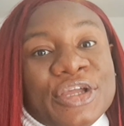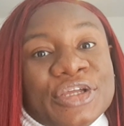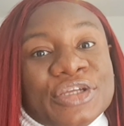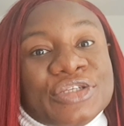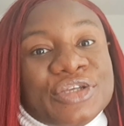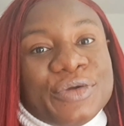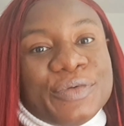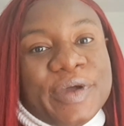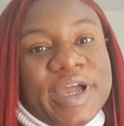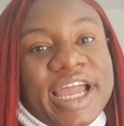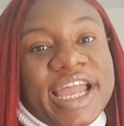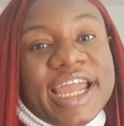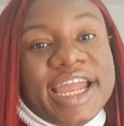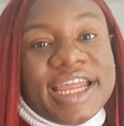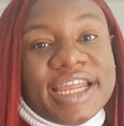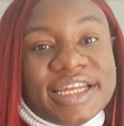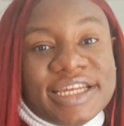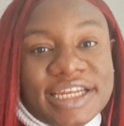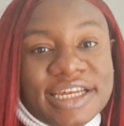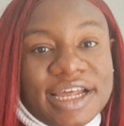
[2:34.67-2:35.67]
So we're
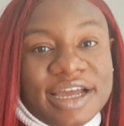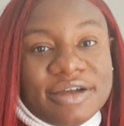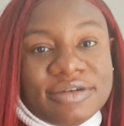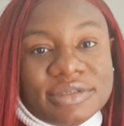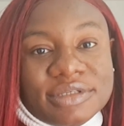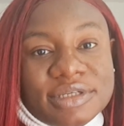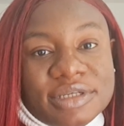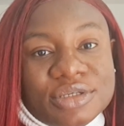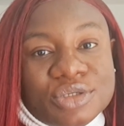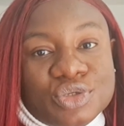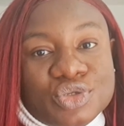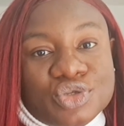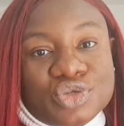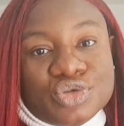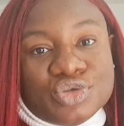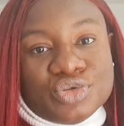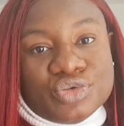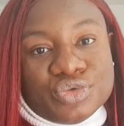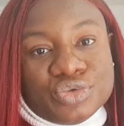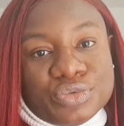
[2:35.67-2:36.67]
heading out
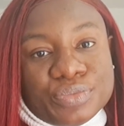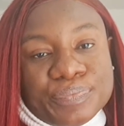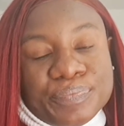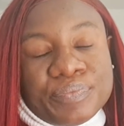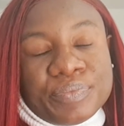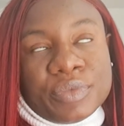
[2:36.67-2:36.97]
to